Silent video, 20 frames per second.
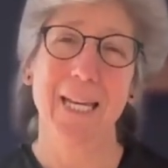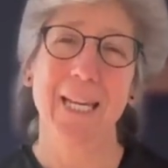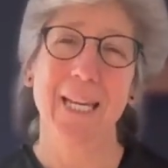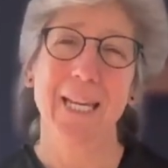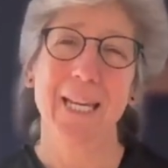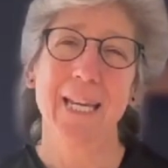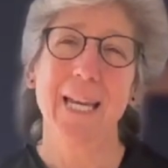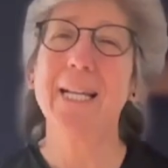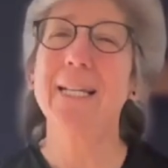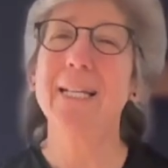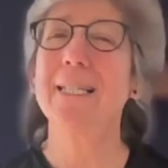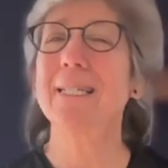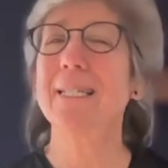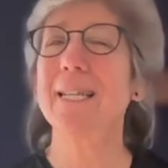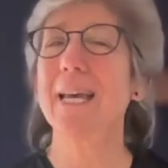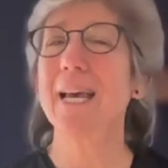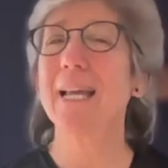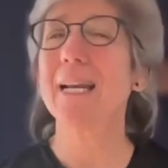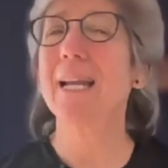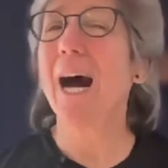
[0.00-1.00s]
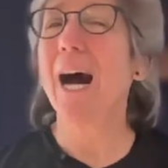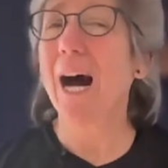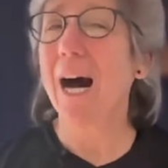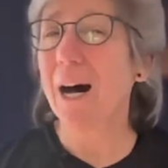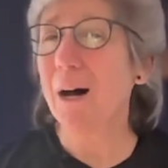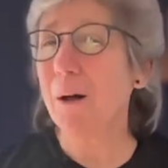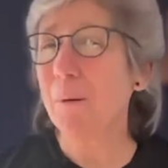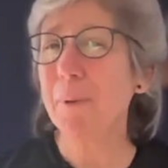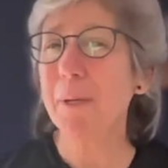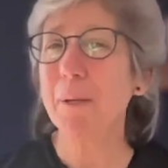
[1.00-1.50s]
Instead,
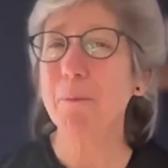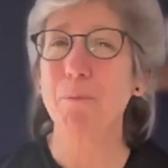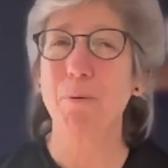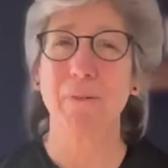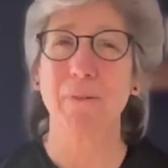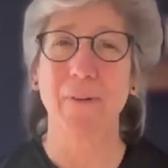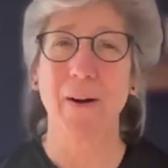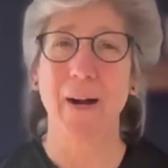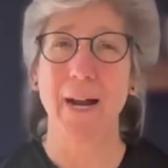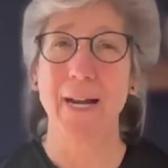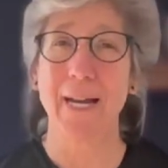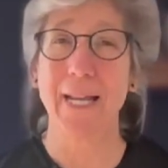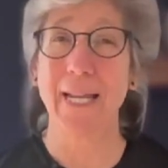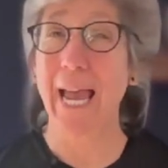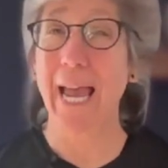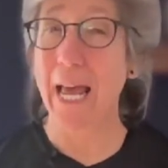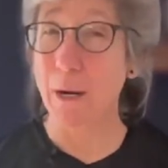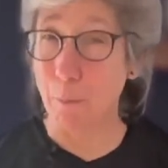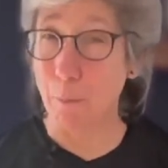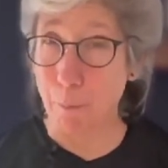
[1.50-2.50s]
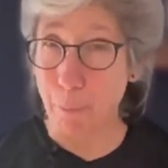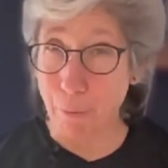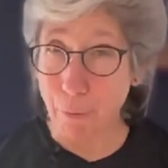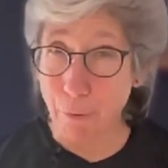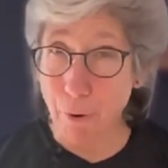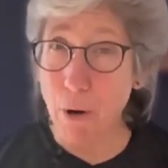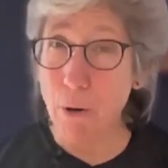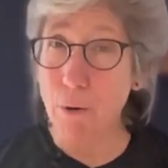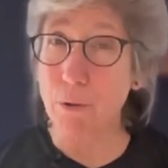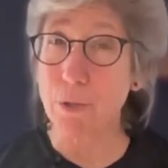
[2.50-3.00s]
I'll be providing an
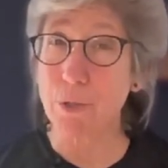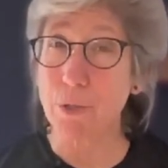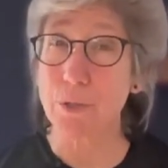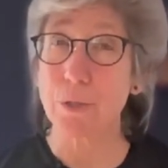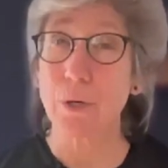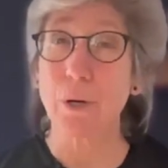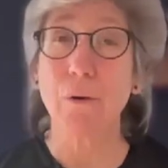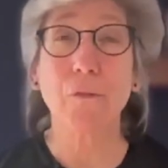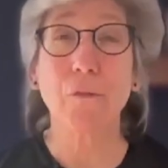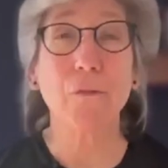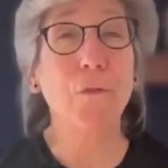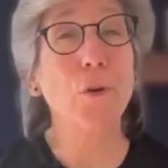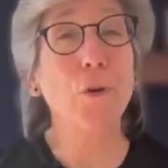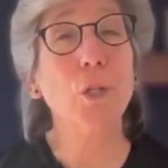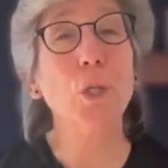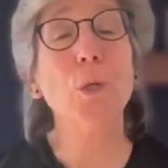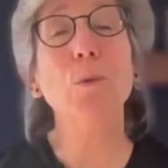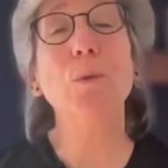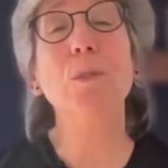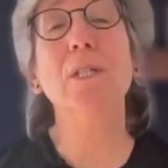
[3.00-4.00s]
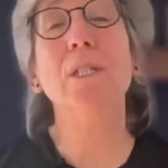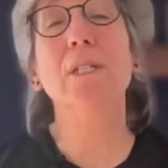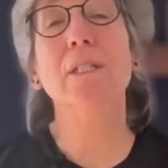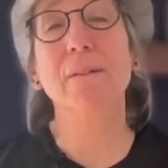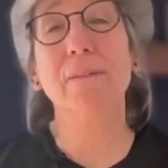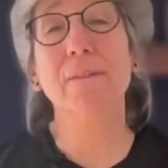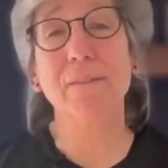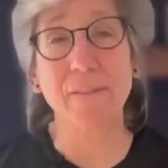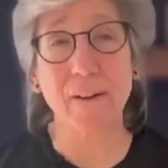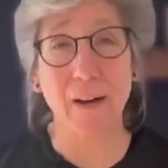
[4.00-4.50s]
approach for you to
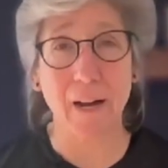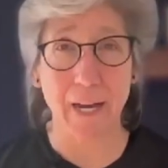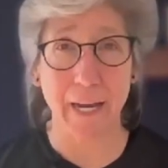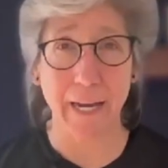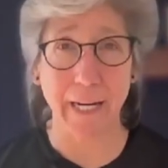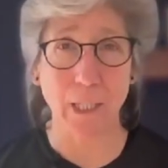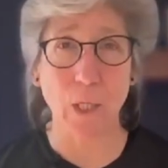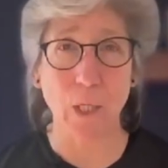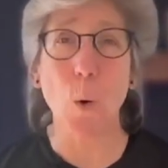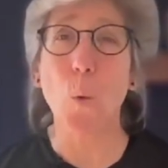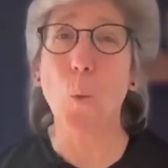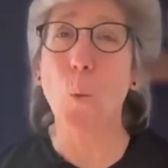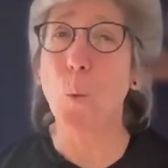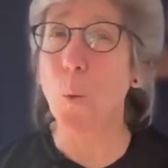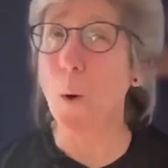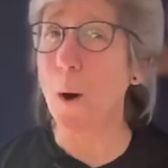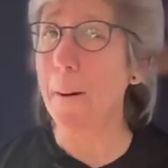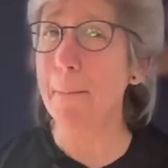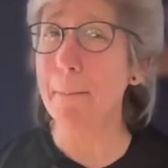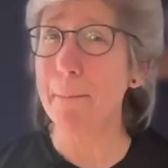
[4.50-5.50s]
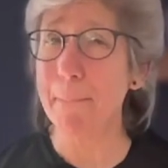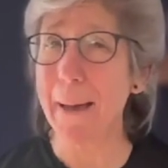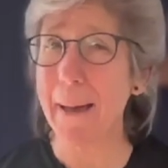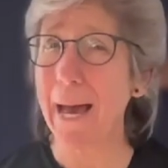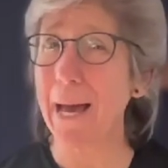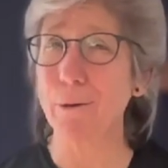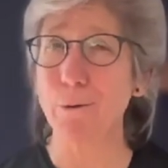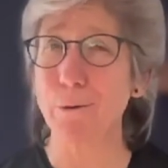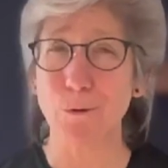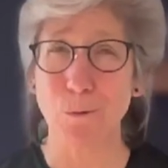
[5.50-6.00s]
define what
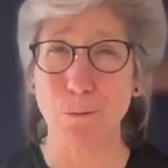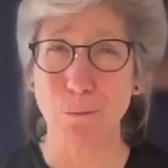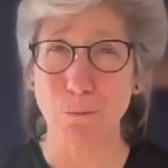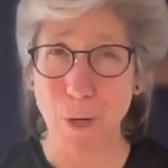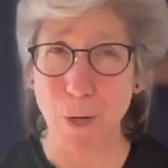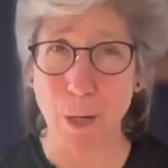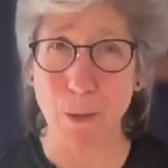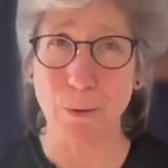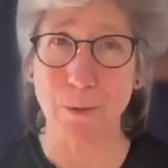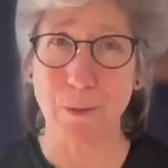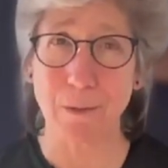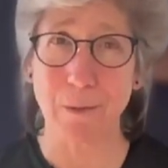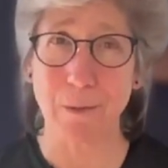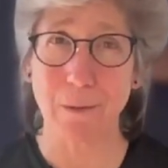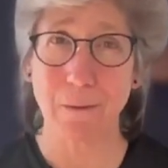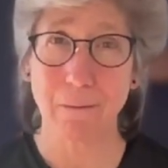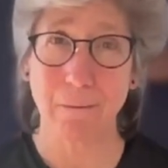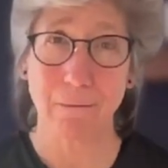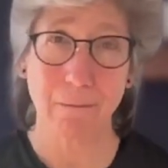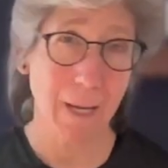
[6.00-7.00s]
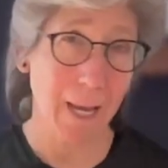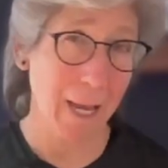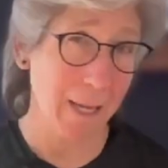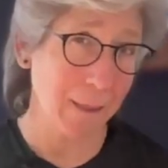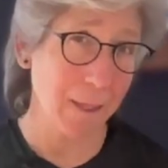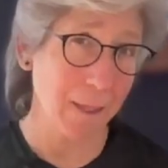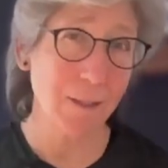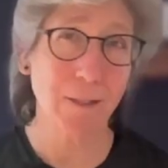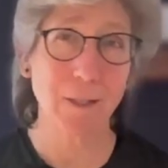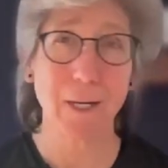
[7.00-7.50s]
matters most at
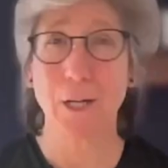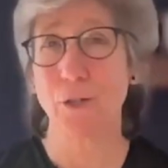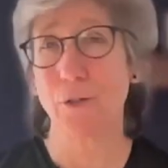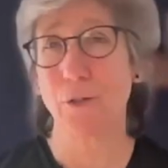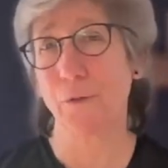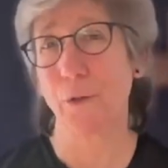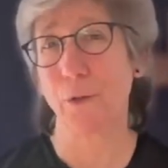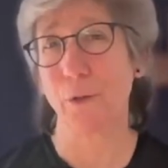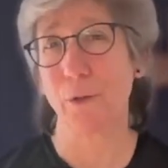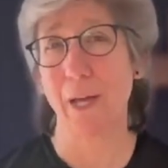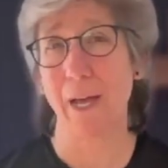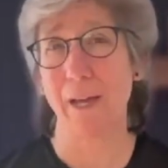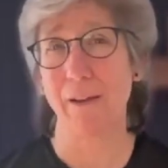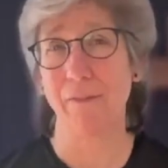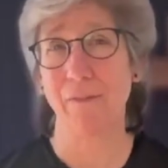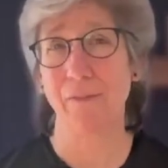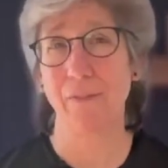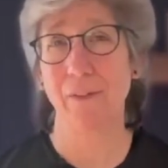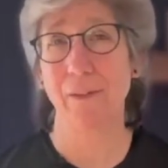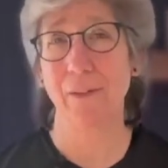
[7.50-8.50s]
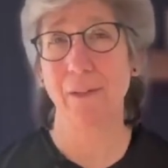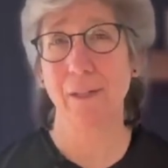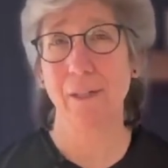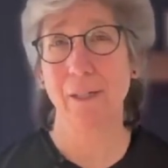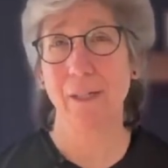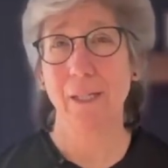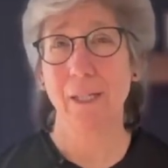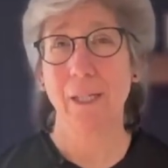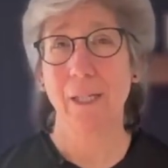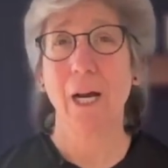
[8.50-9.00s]
this stage of your life,
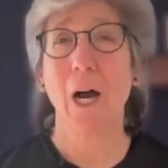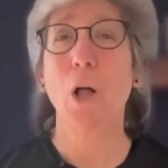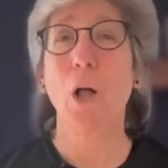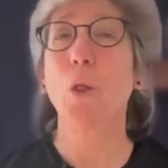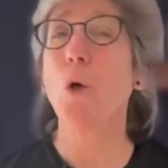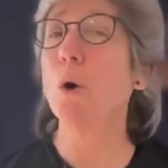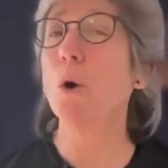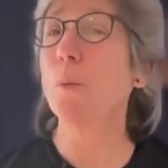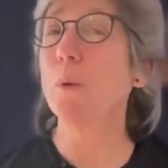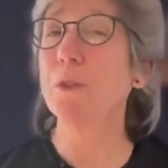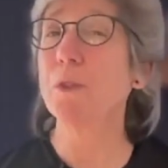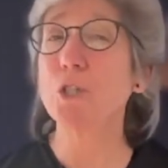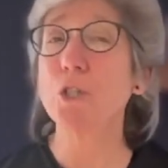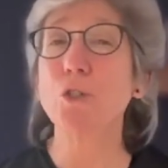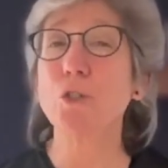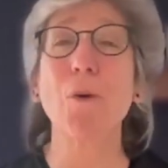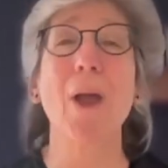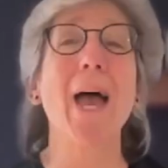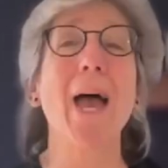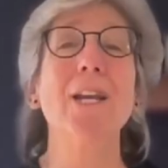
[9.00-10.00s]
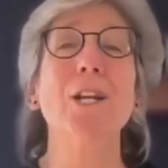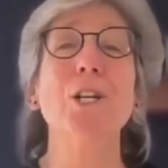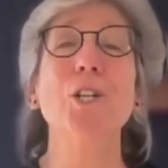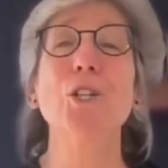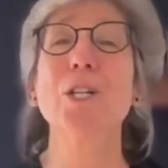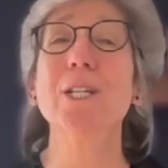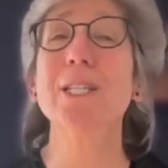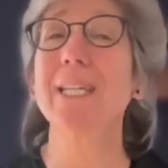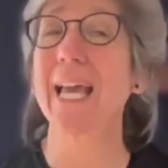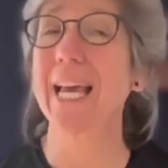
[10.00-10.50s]
along with
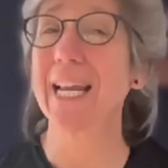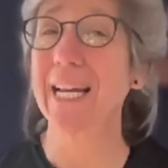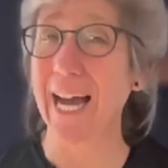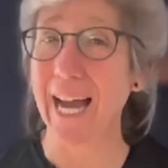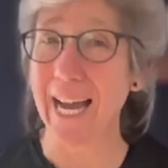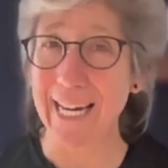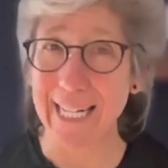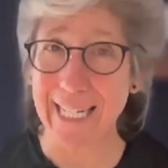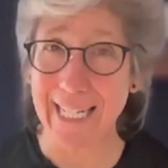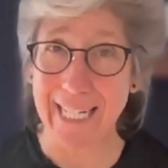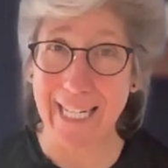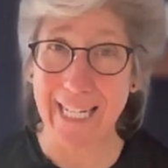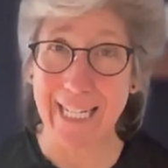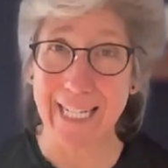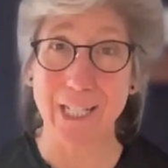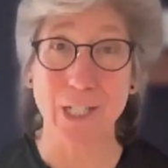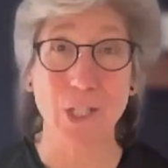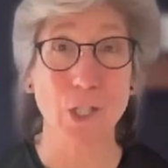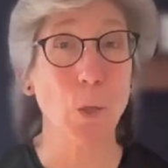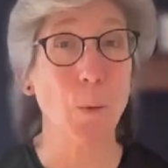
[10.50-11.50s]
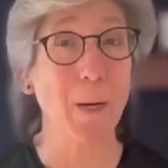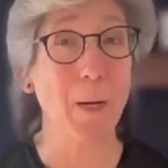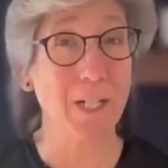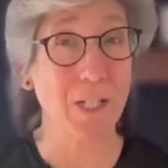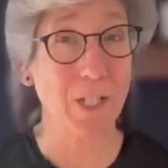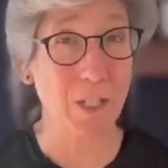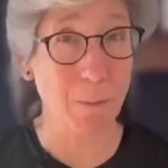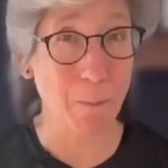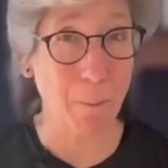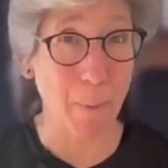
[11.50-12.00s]
strategies and ideas to
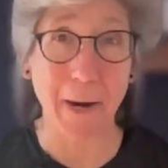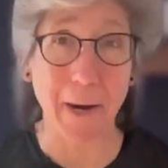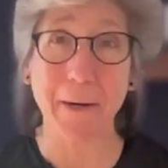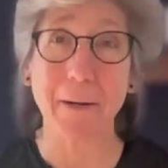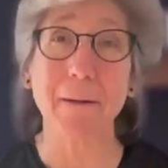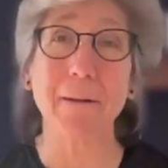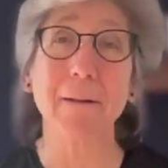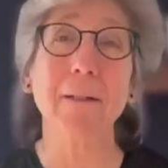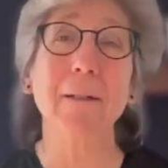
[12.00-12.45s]
inspire